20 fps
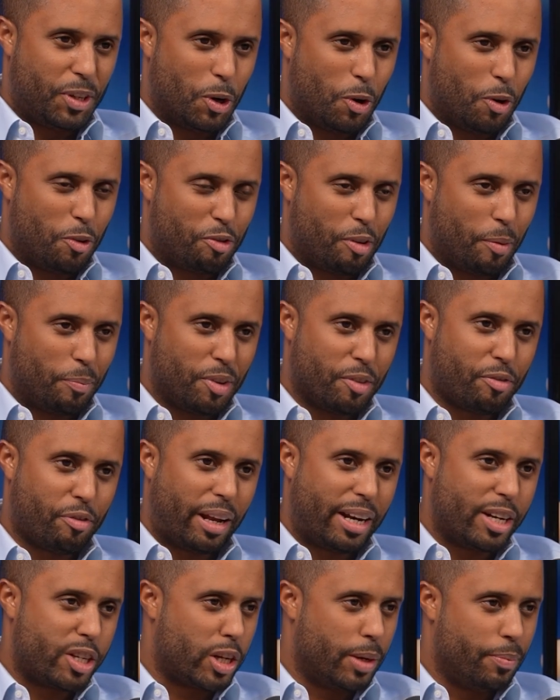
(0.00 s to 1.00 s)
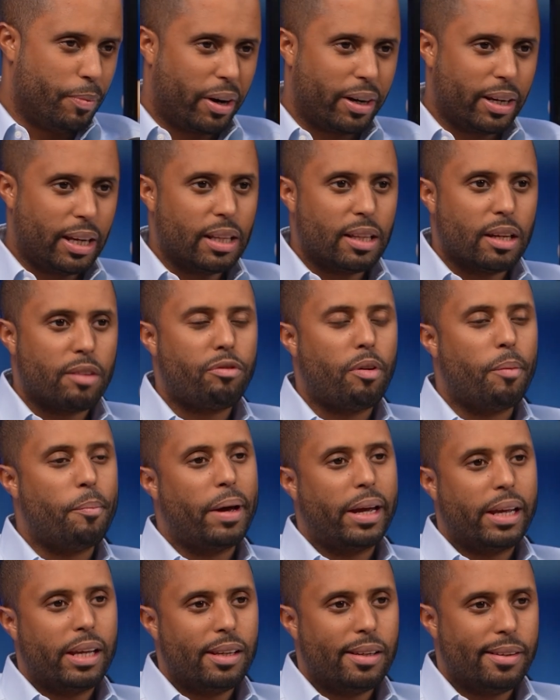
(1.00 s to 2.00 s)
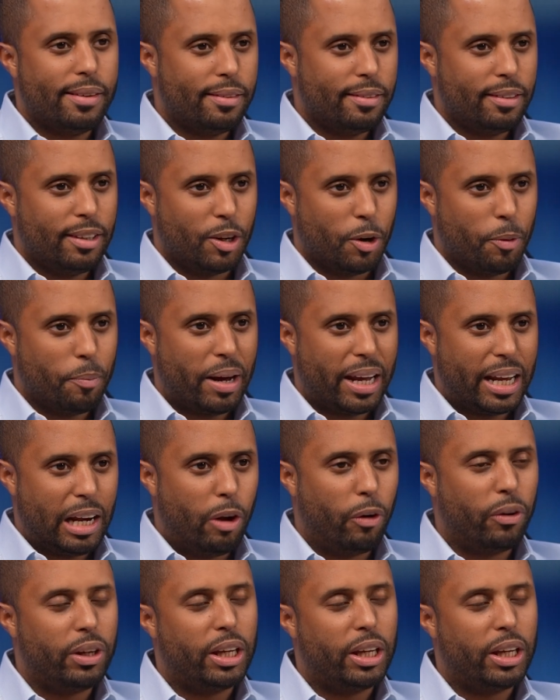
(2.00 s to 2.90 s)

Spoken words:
from the financial market and from my, my long